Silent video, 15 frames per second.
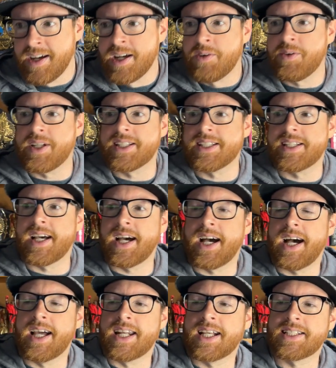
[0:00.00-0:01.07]
We did
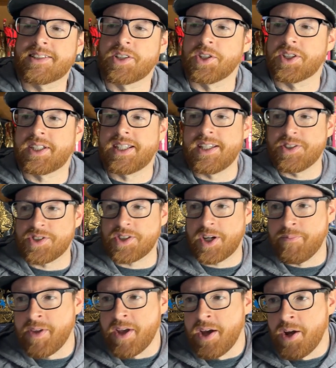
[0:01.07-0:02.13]
a nice little
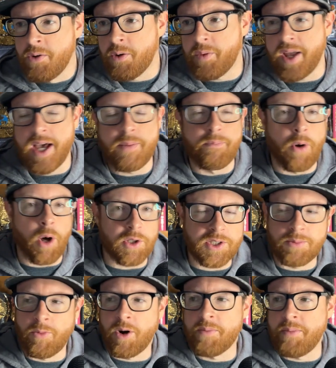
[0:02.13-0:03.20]
teaser where we had
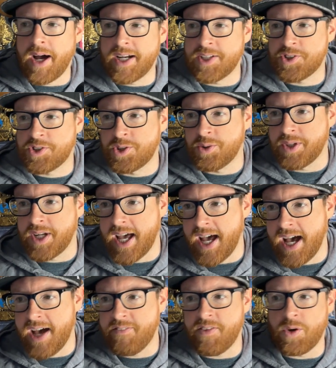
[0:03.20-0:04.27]
Baltimore
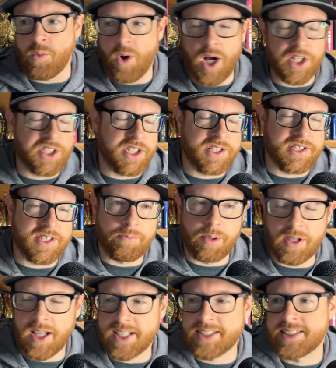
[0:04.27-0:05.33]
-2.5 and Washington
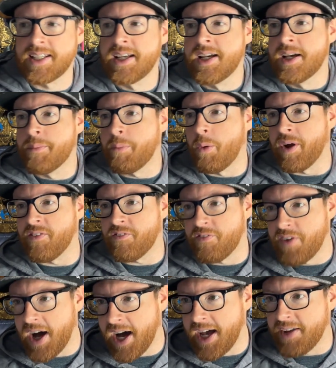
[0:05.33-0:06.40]

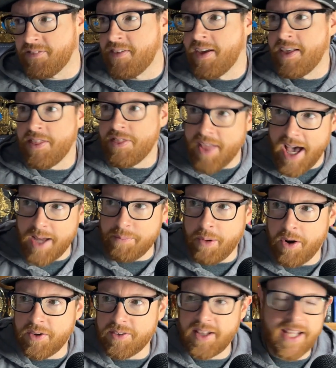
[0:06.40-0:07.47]
+0.5. That
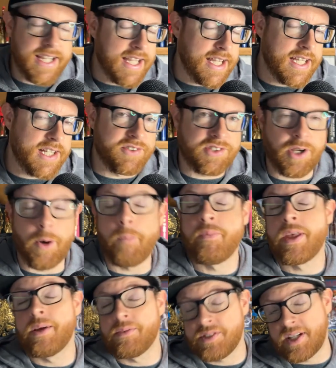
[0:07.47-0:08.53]
parlay hit. So
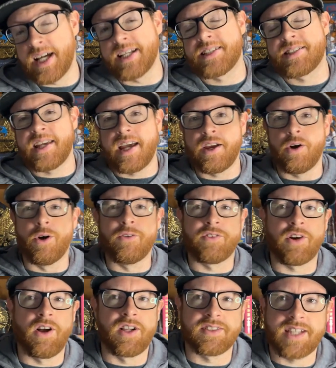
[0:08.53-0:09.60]
it was a nice day
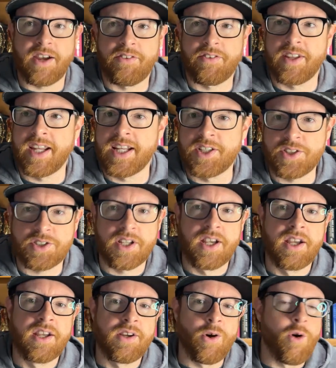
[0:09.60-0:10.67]
overall, definitely. And just
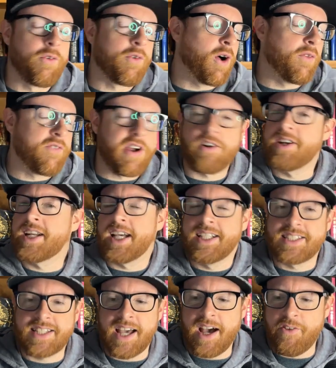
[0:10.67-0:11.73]
overall, very
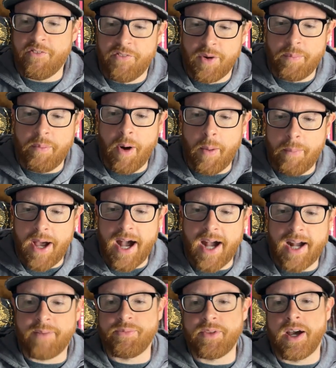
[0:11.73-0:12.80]
nice to have football
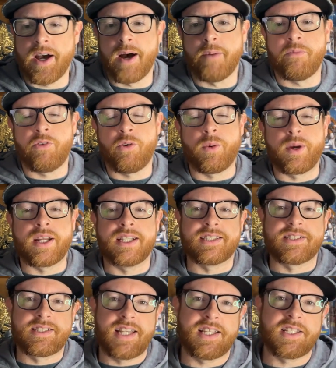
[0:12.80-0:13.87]
back. Before we get into
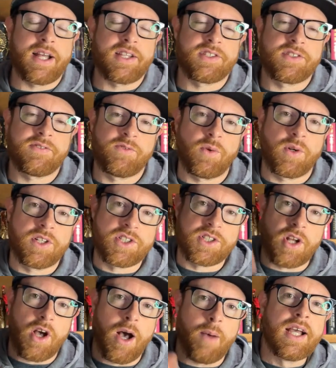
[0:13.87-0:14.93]
today's bets, if you want to just
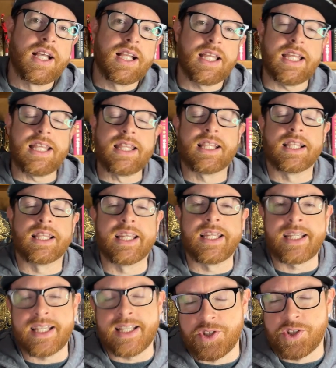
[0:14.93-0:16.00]
hop in the link in
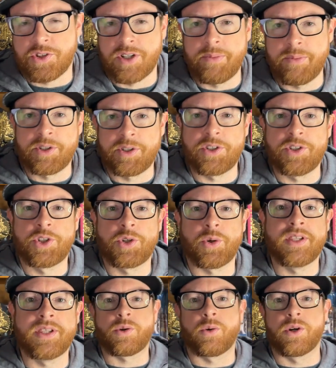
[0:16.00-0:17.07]
the description, join the
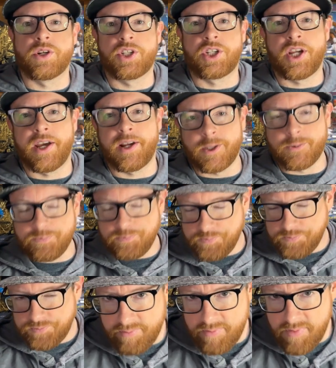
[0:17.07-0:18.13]
Discord channel.
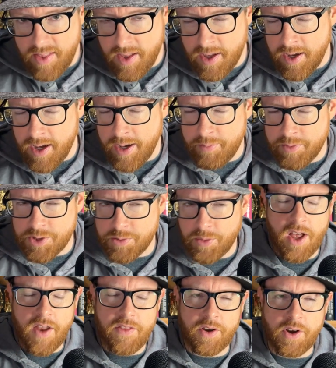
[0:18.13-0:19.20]
It's where a lot
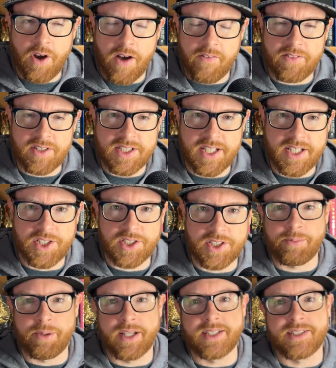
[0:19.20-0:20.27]
of the conversation takes
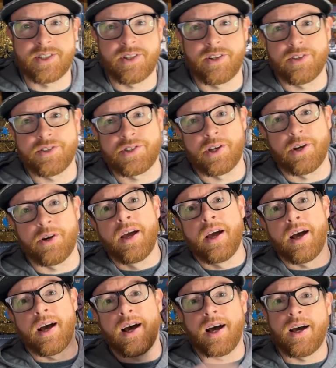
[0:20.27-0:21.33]
place. And also
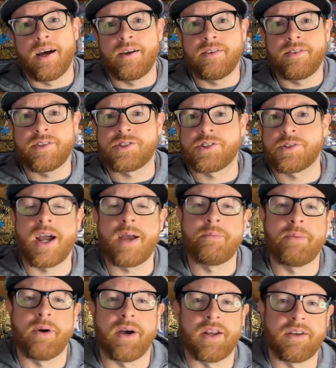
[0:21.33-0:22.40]
the subscribe
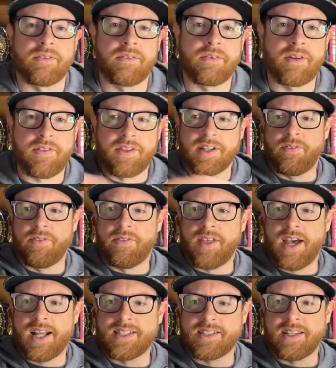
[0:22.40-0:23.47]
button. I think it's on
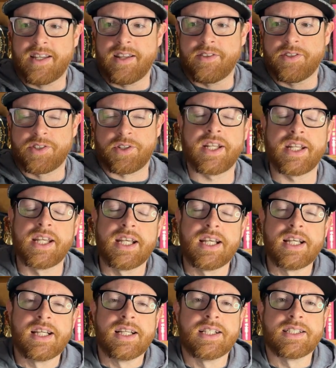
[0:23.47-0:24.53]
that side of the screen.
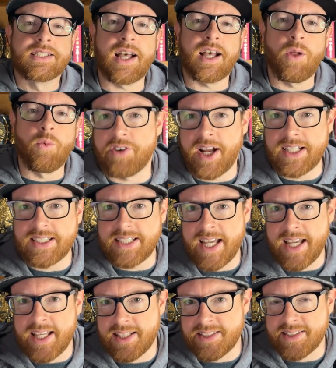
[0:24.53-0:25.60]
Tell one friend, hey,
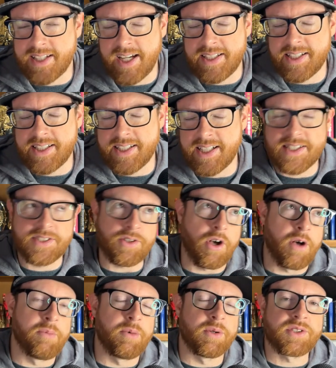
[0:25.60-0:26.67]
this guy does this almost
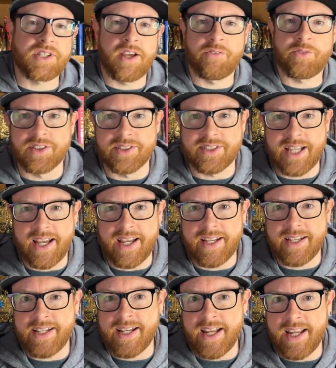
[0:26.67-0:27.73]
every single day.
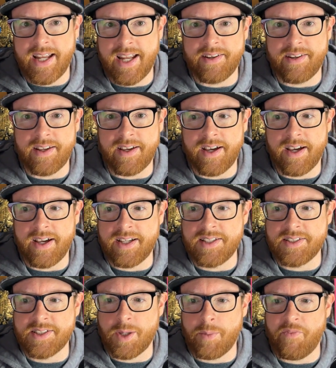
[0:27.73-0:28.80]
And he's up
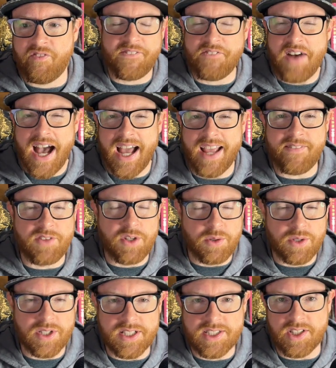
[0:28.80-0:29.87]
55 units
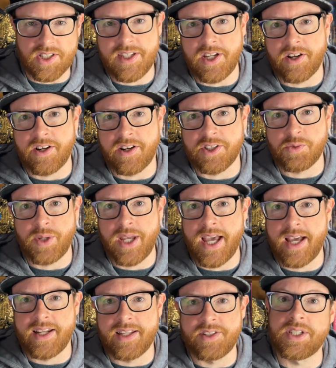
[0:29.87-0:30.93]
on the year as we head
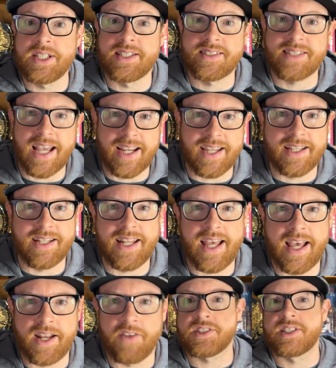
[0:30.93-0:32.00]
into the second
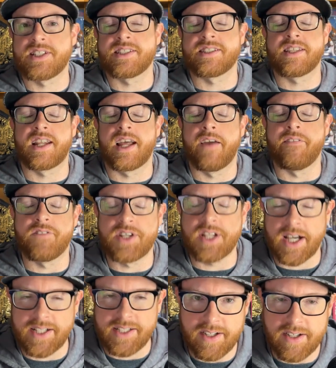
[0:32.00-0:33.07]
NFL season that I've done
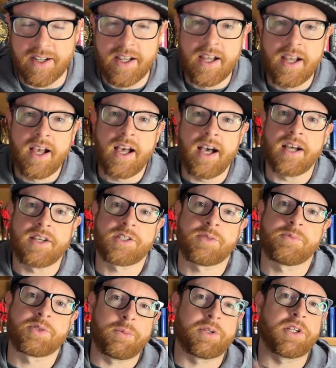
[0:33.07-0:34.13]
here. A
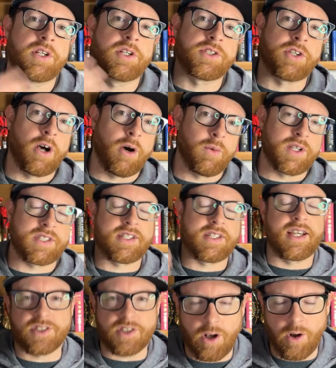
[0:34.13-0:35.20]
subscription is always nice.
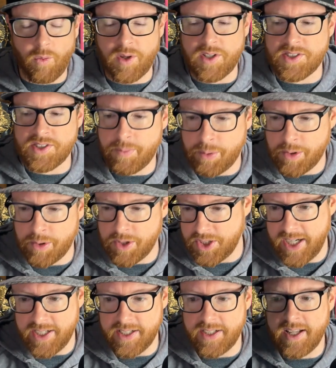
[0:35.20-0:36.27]
It's always
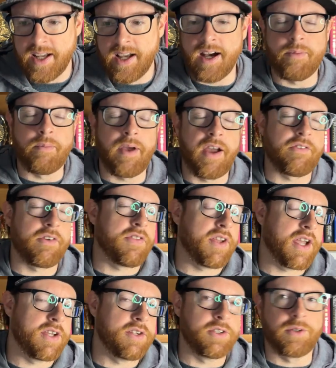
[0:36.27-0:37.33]
appreciated.
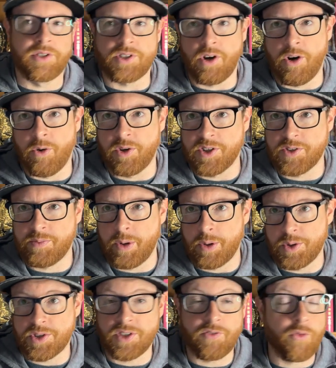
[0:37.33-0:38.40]
Everything I do is always
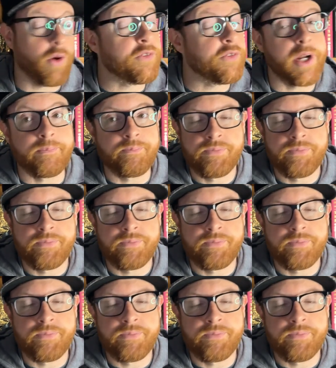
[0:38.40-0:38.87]
posted for free.